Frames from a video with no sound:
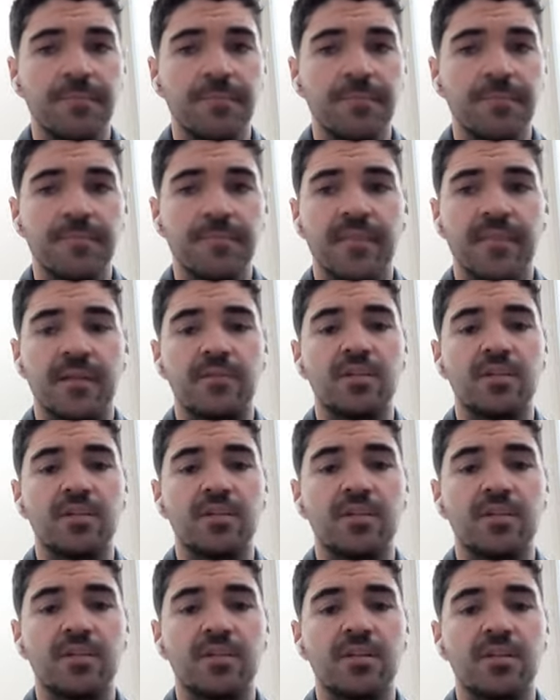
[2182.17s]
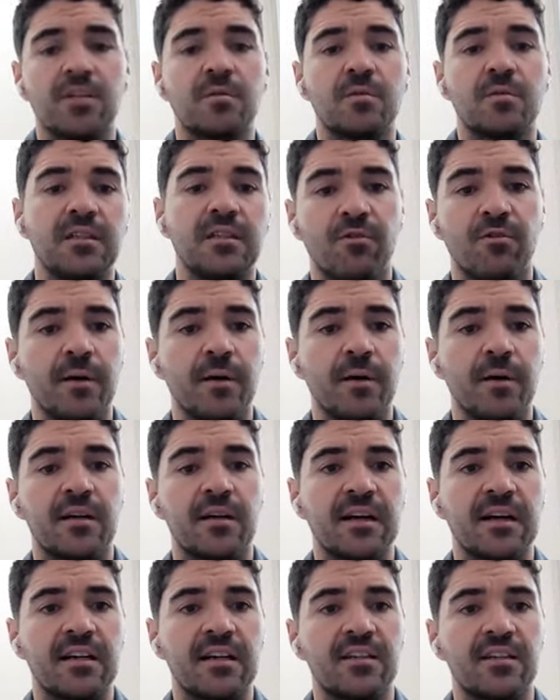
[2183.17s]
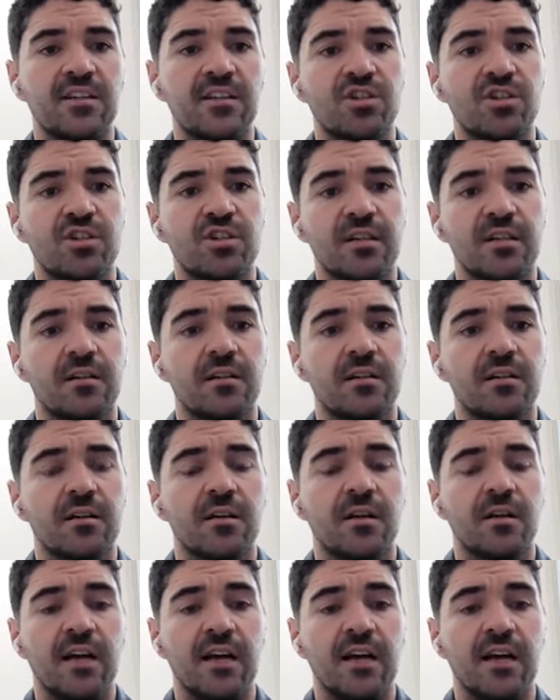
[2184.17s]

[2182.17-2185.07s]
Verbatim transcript: Now, in terms of building aerobic uh, conditioning,